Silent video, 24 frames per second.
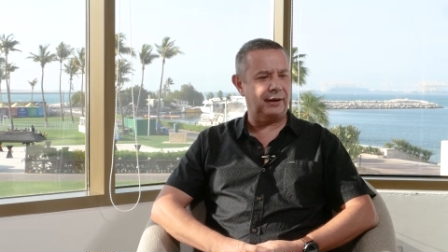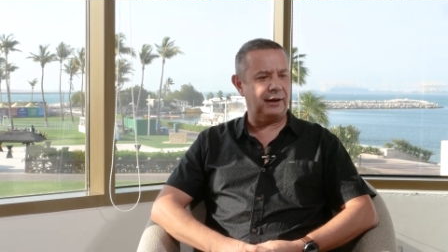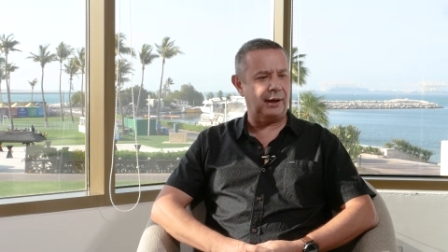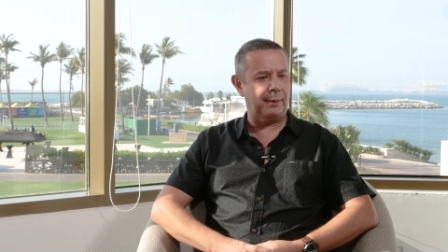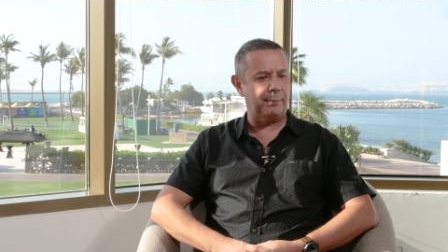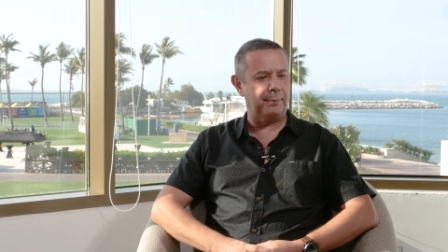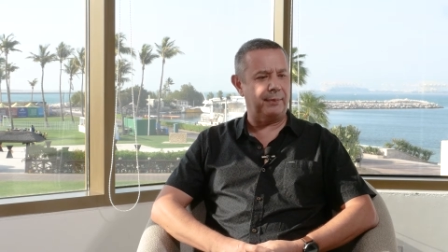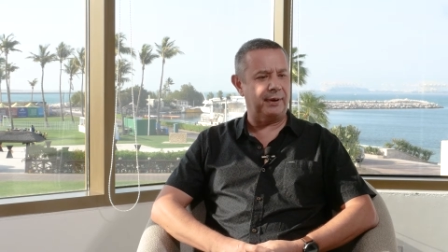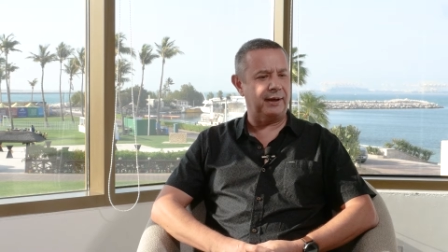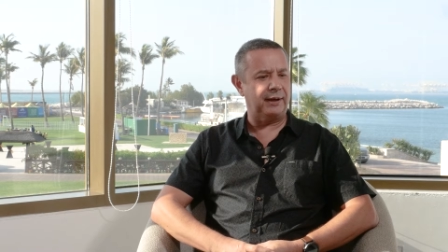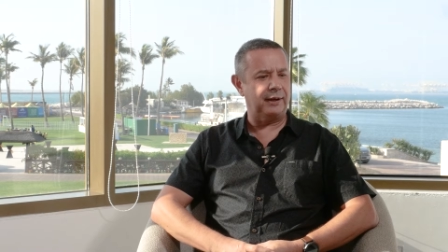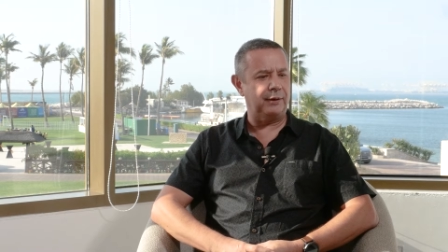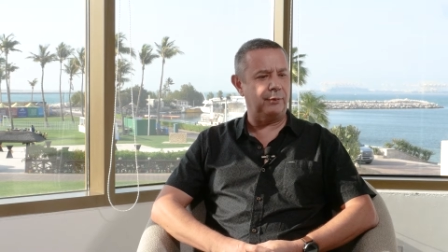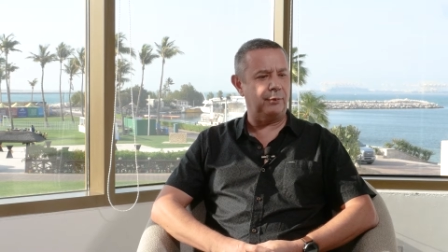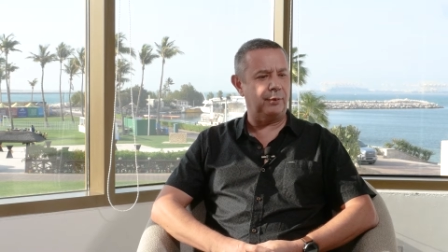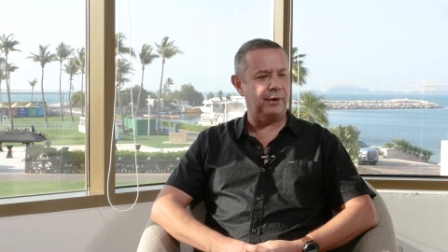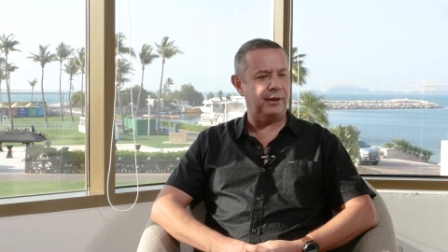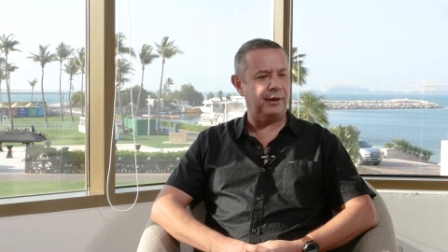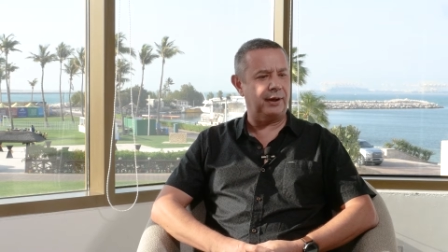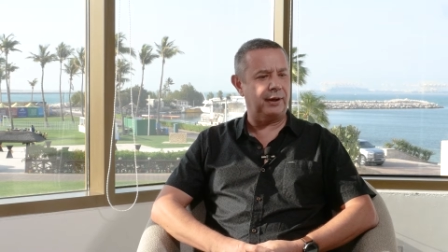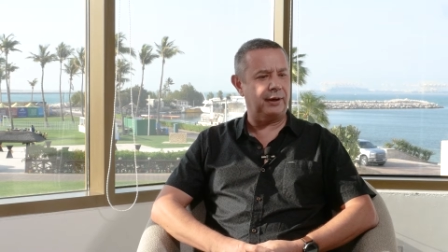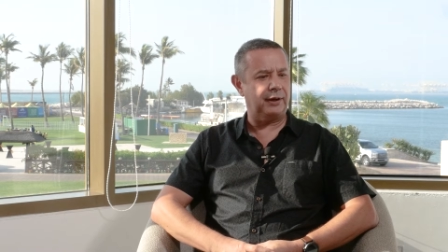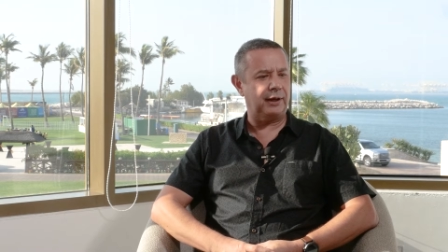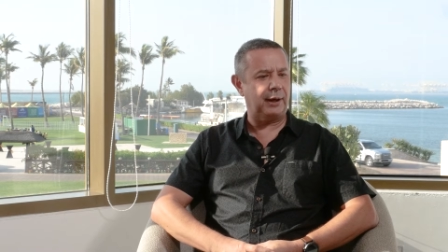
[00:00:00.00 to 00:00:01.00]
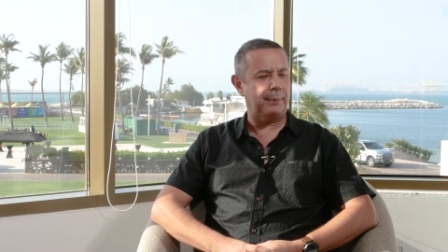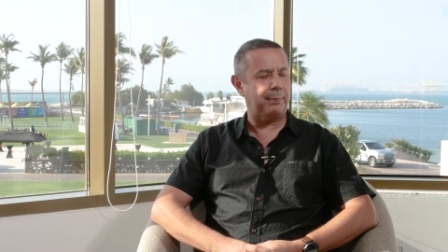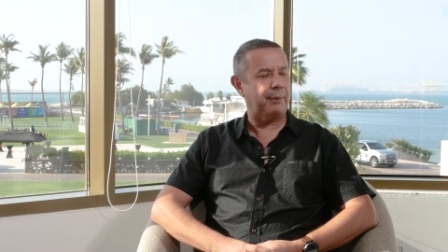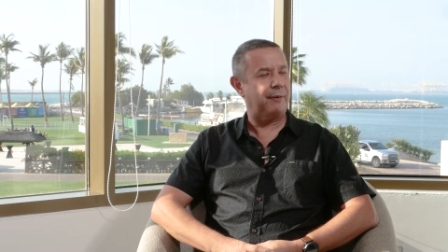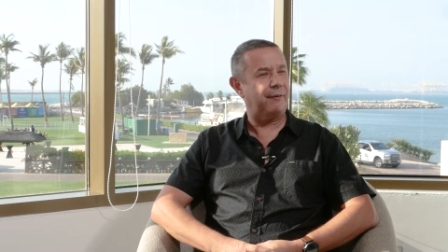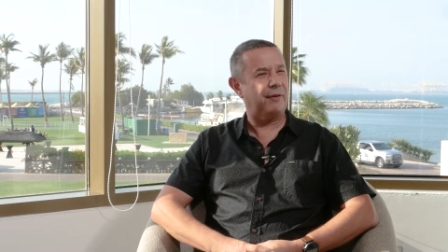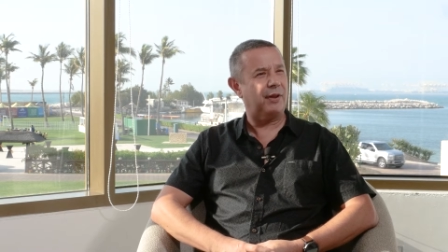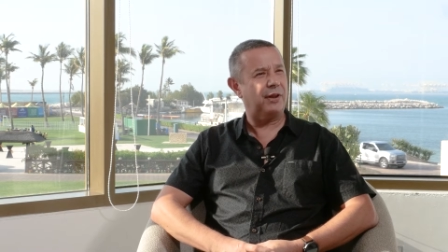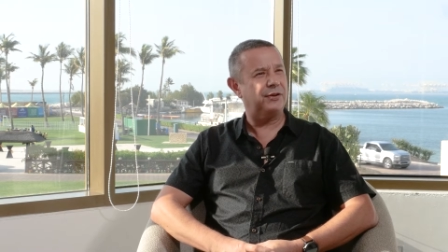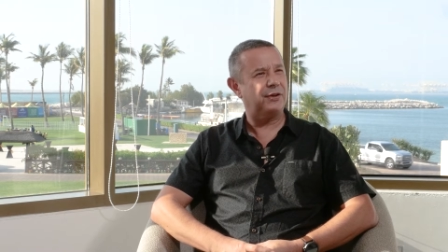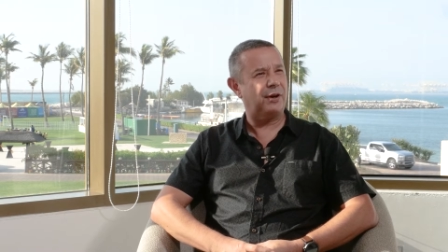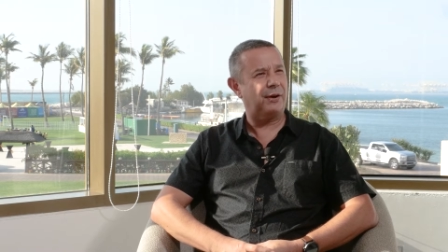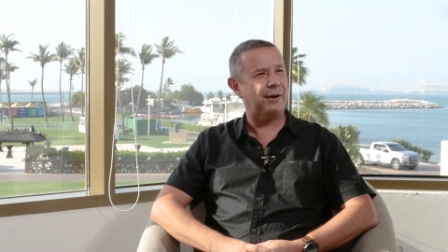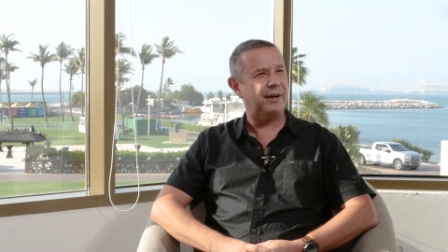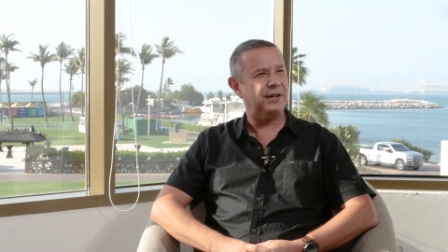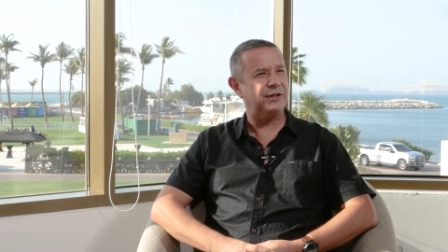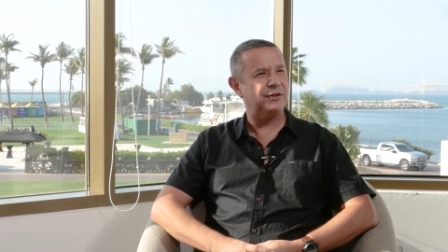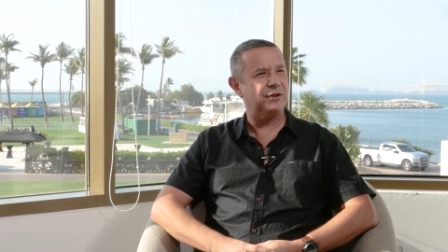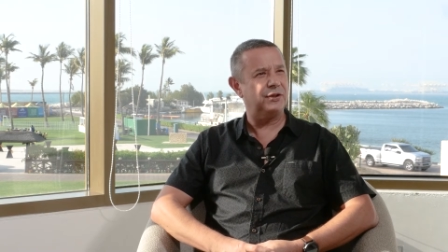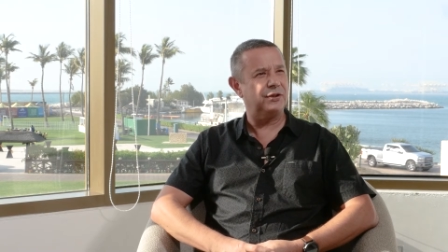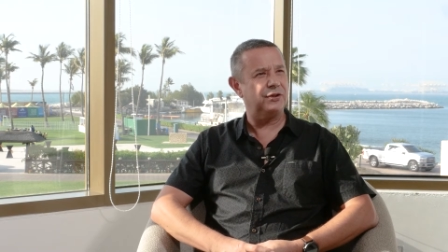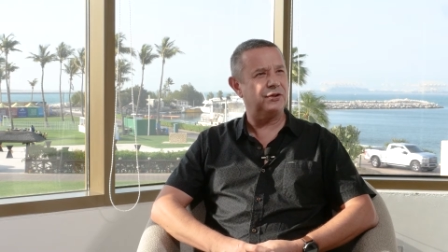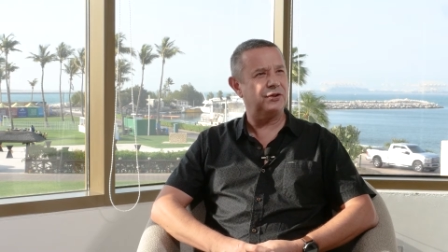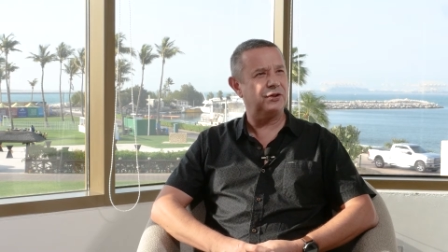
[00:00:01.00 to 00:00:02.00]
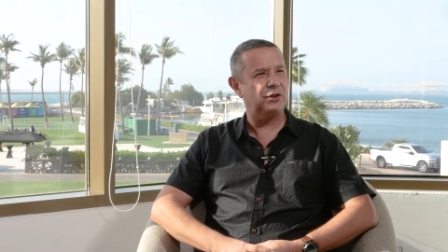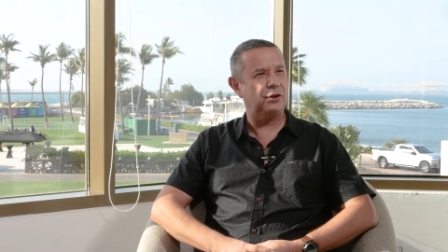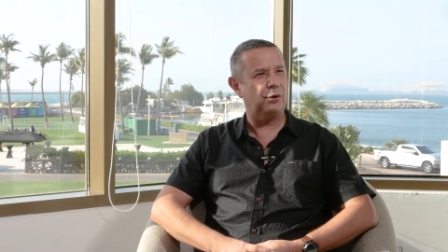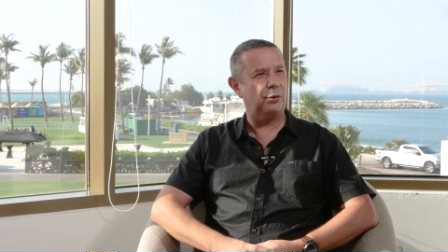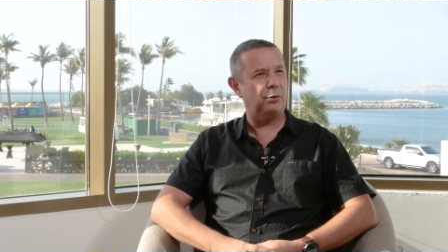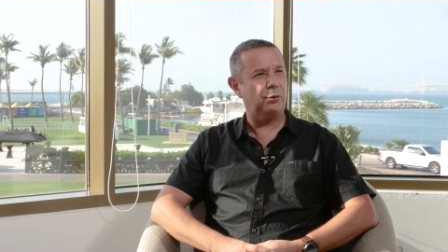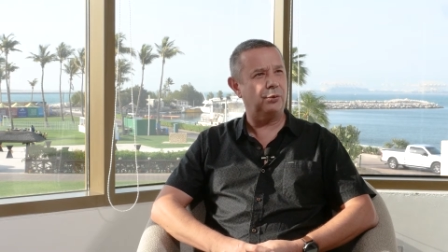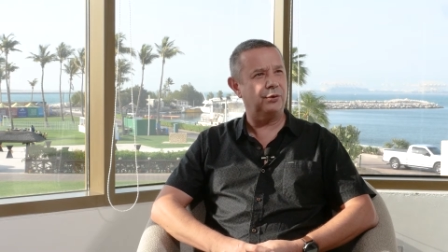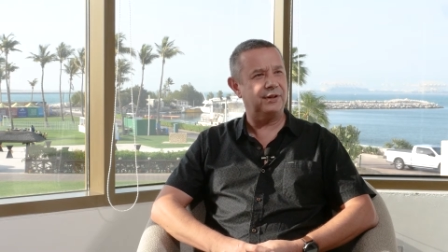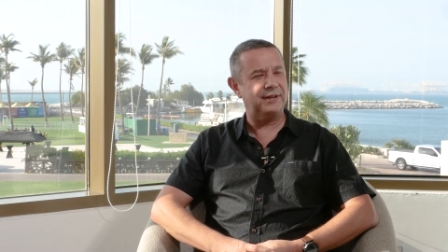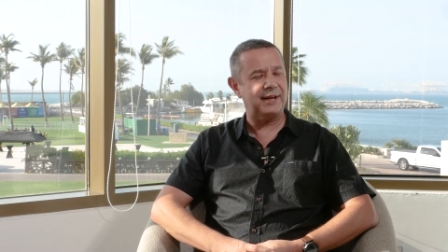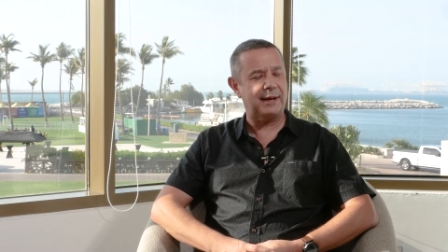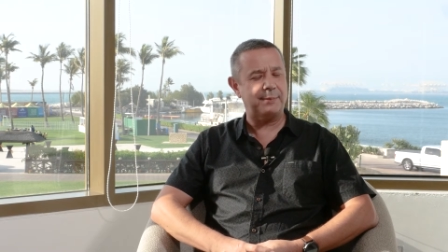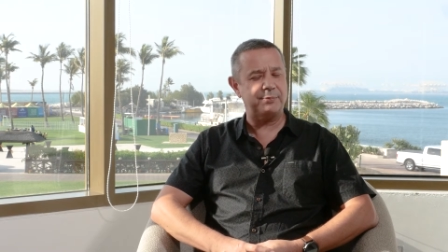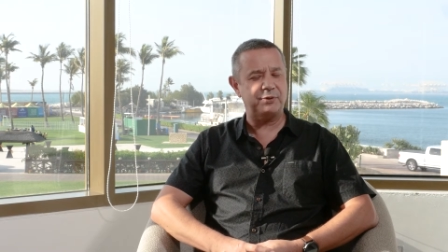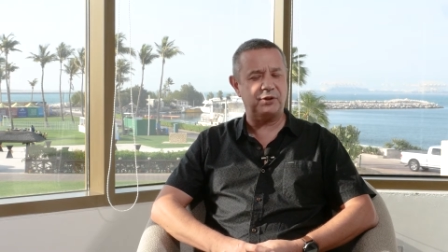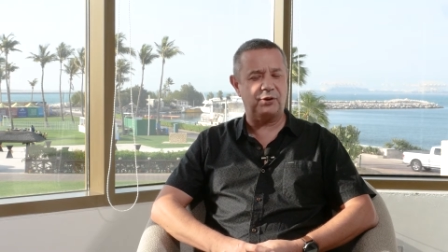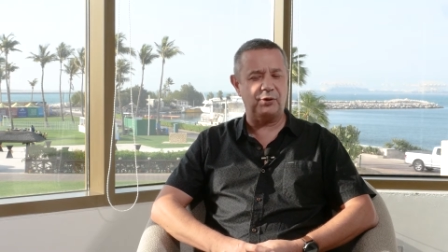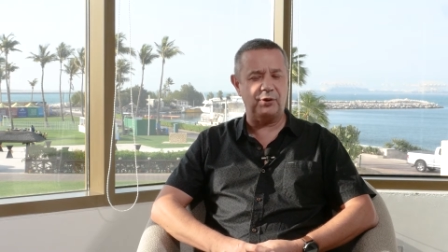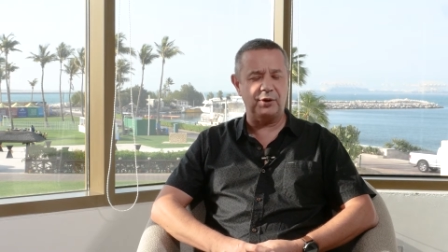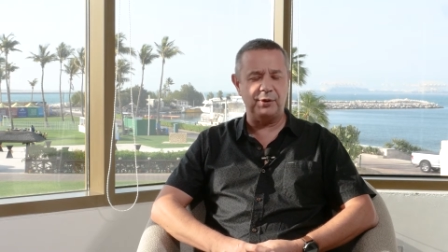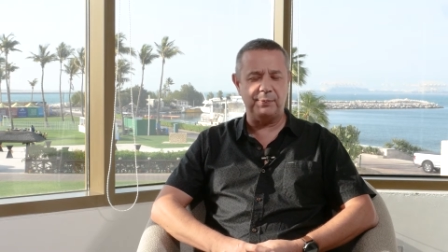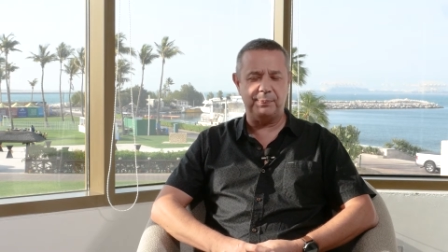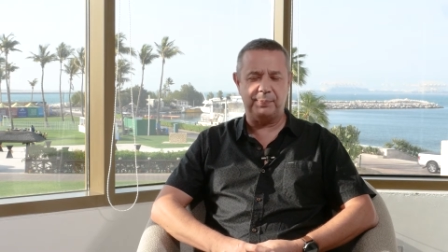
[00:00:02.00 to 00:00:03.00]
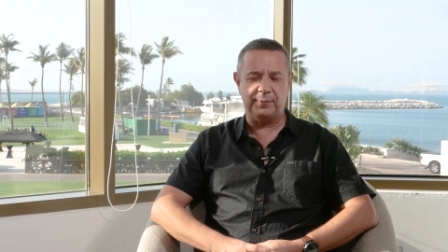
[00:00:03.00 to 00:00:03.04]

company with a couple of other directors called Adept Group.